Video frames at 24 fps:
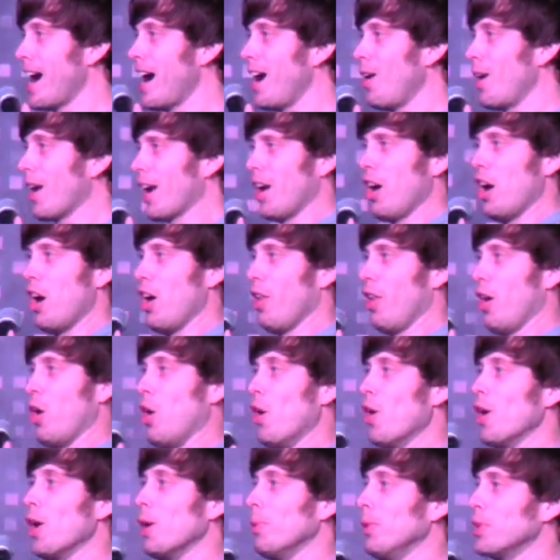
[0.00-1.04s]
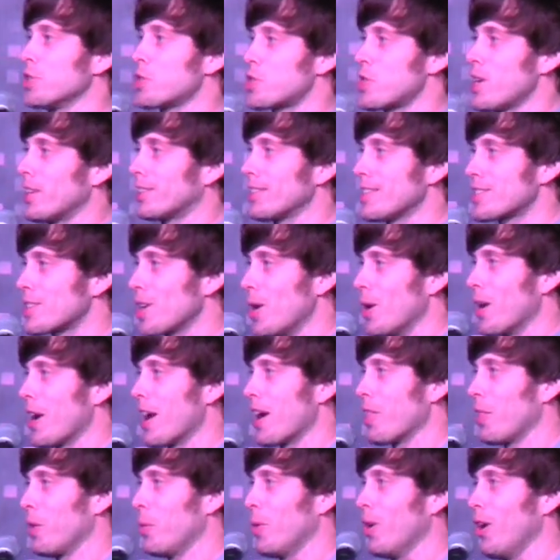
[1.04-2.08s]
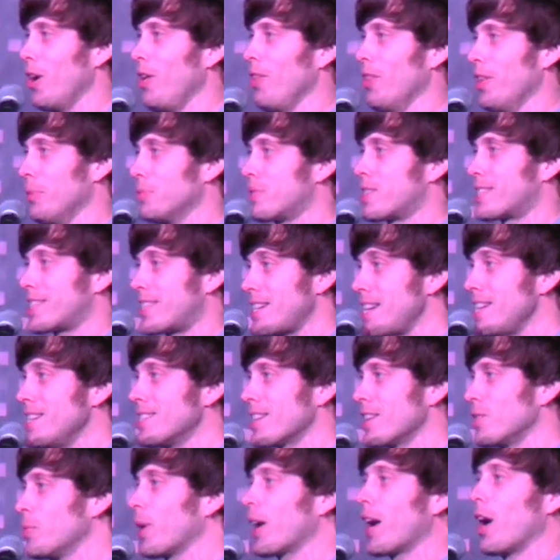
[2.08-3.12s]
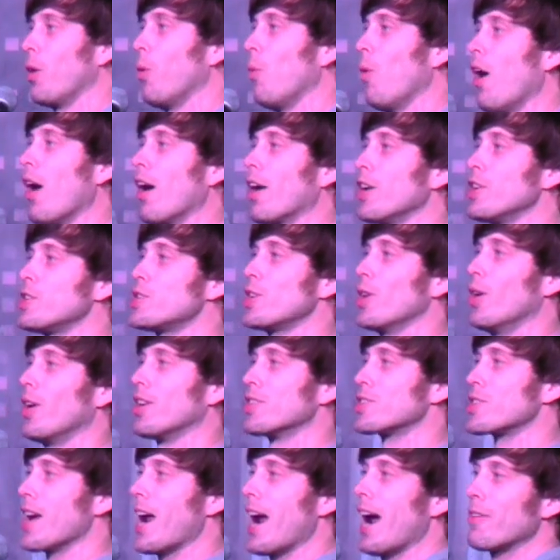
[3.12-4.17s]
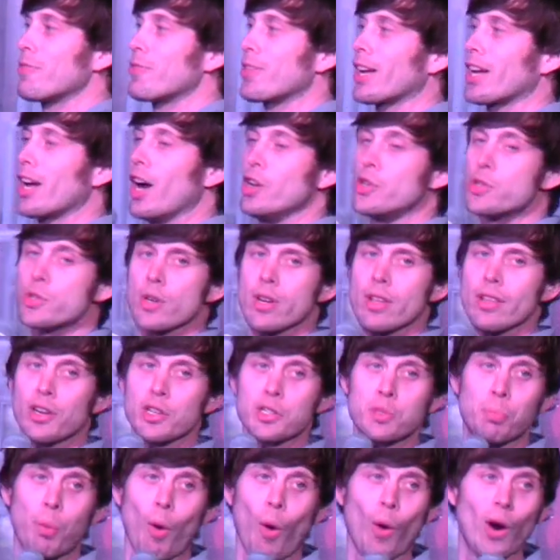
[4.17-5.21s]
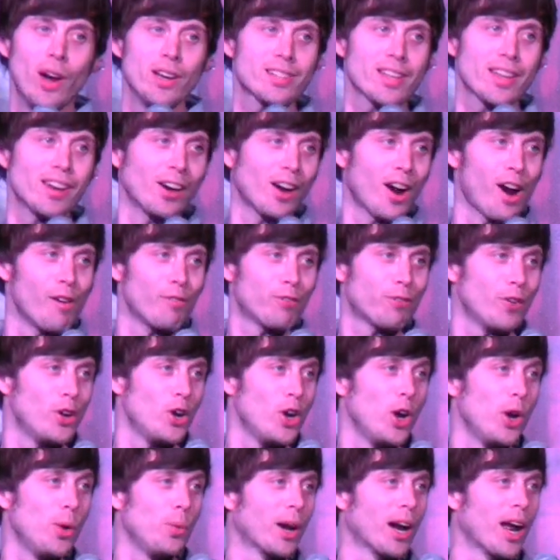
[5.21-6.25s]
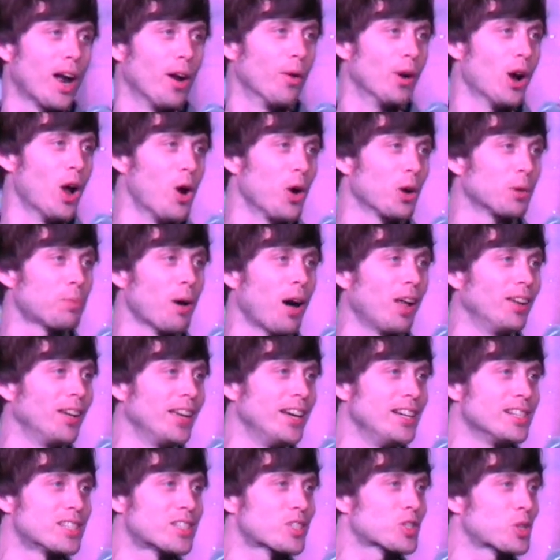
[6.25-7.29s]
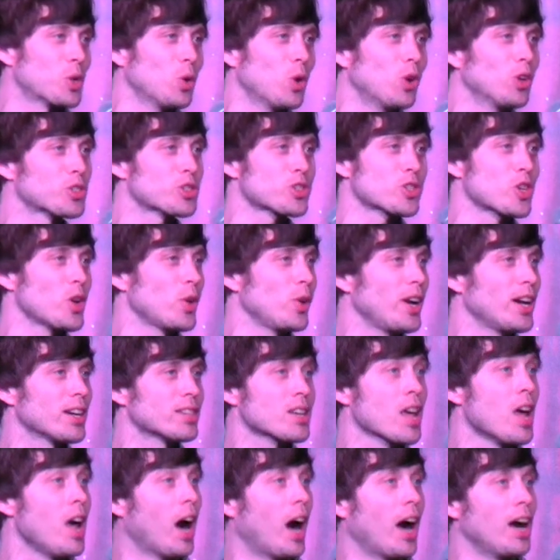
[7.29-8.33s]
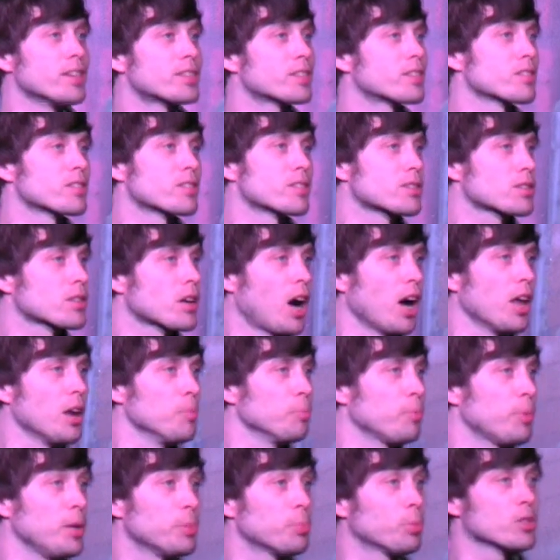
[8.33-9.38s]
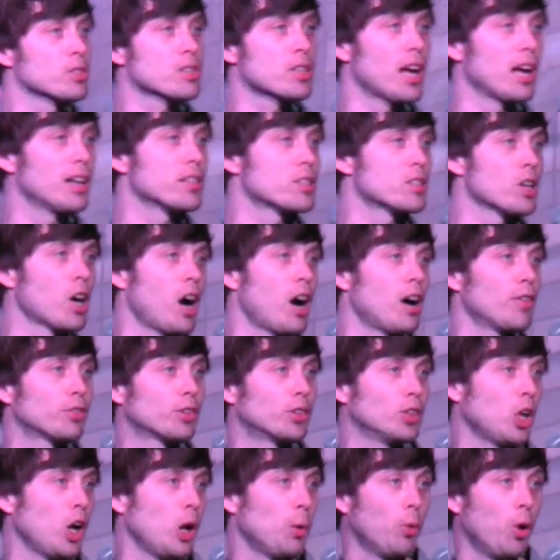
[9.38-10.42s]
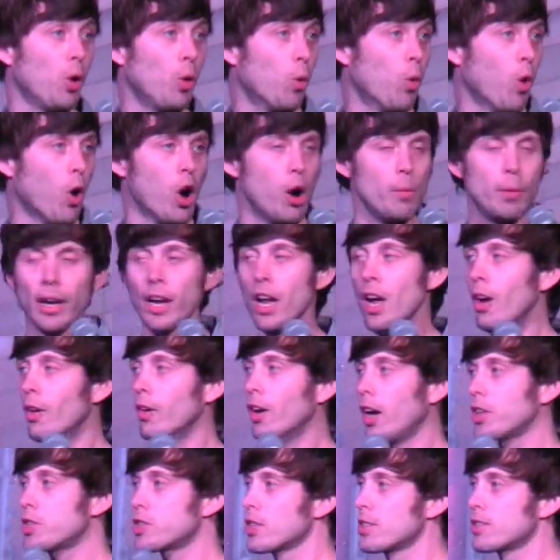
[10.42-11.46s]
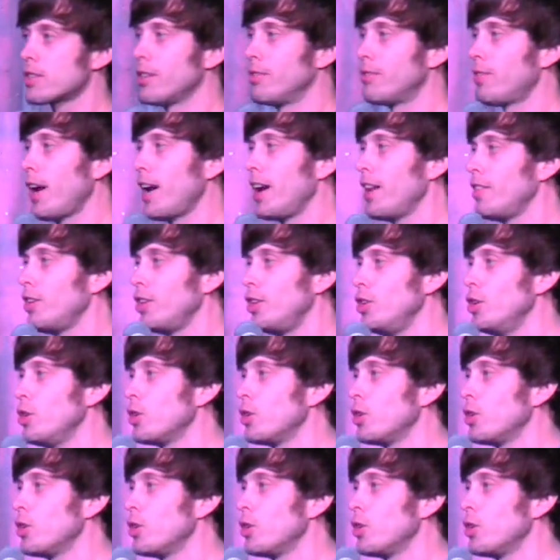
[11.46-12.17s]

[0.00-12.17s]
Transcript: now out of all the horrible shit that's going on in the world. The seasons, we got a water shortage in half the country. There's poison in our food. We got rogue police, school shootings. ISIS is cutting people's heads off. Global warming. Russia's invaded